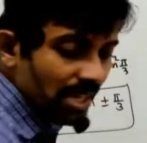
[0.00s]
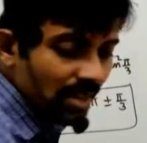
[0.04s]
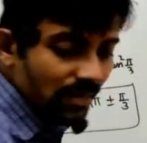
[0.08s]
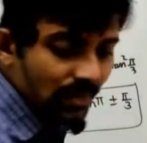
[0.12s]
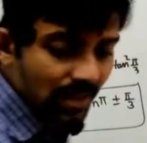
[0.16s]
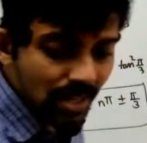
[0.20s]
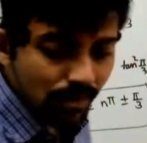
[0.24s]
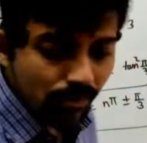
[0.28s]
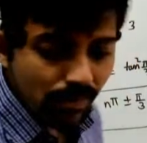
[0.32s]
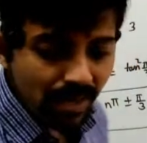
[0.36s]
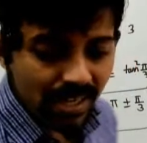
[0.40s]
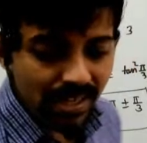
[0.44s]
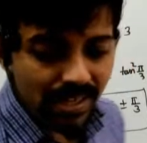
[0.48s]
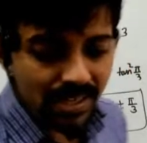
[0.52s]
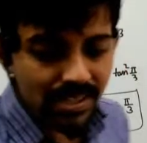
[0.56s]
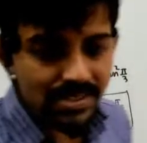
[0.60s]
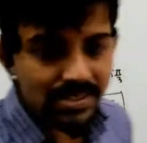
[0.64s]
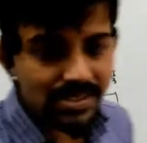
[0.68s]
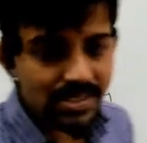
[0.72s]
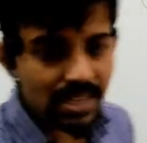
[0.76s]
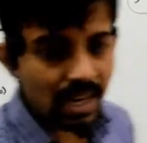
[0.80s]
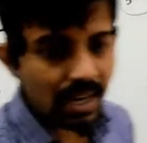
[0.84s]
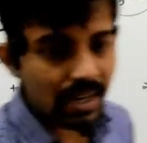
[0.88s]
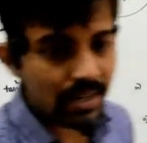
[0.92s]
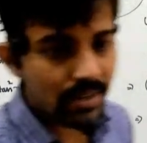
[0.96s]
1 minus
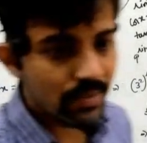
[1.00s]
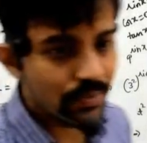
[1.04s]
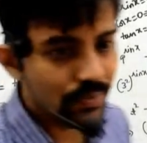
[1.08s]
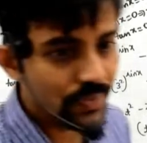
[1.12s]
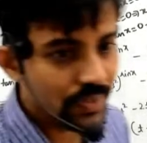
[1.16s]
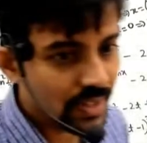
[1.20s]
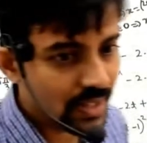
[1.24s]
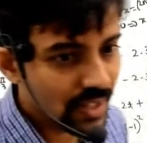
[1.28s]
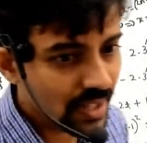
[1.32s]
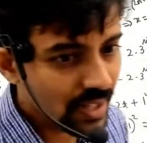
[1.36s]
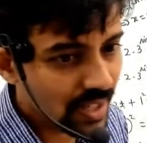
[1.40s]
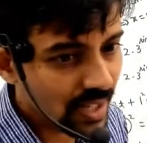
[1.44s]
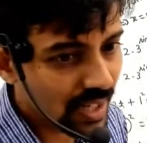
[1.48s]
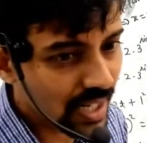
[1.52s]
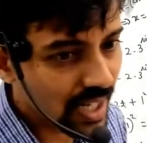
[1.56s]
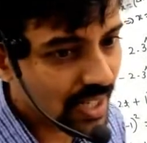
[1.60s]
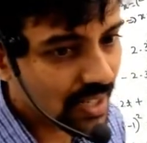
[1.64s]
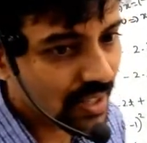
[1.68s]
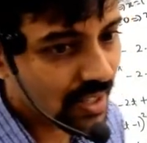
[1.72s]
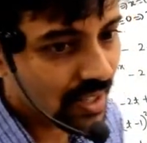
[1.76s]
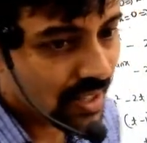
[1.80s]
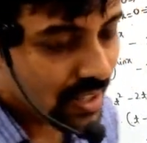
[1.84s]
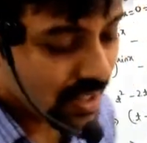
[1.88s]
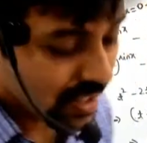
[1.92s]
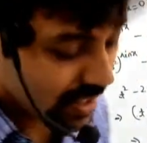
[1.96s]
r.
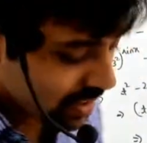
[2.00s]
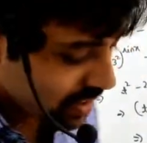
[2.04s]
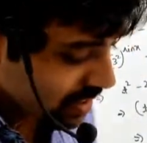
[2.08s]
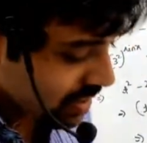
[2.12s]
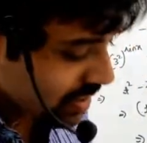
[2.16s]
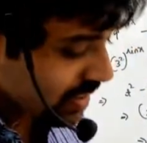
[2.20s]
Correct?